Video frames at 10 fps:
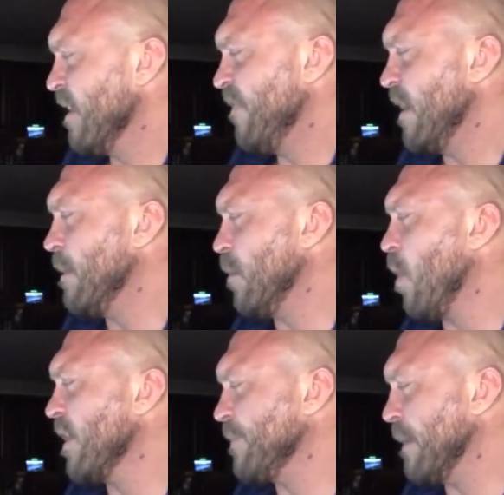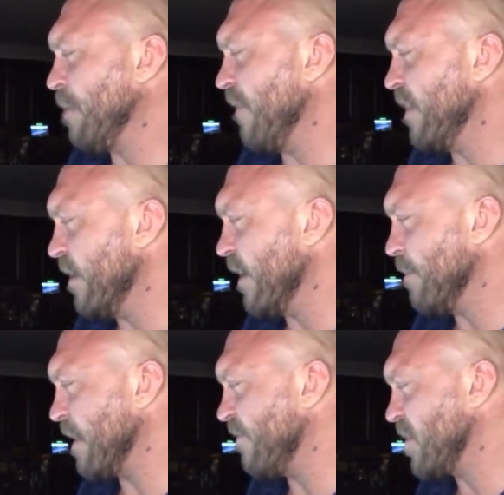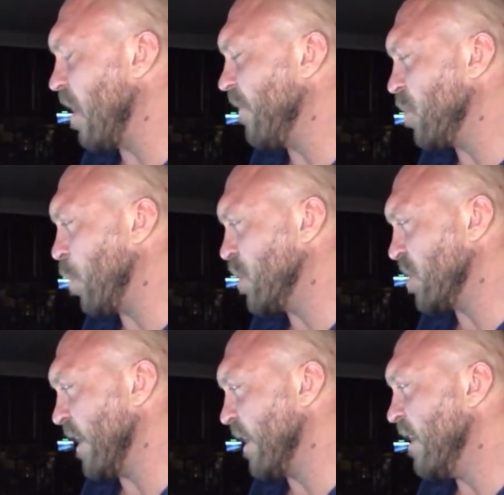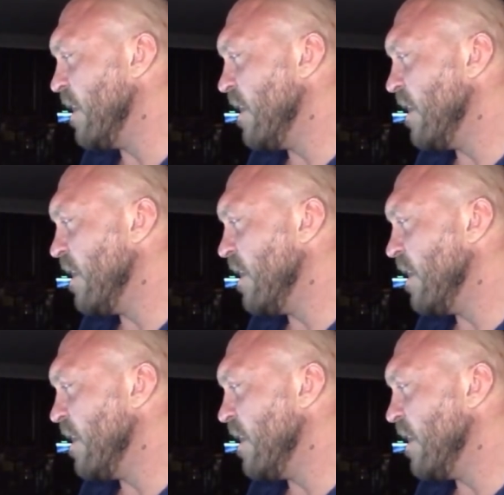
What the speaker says: If anybody wants me to play video games, I've saw the Twitch thing.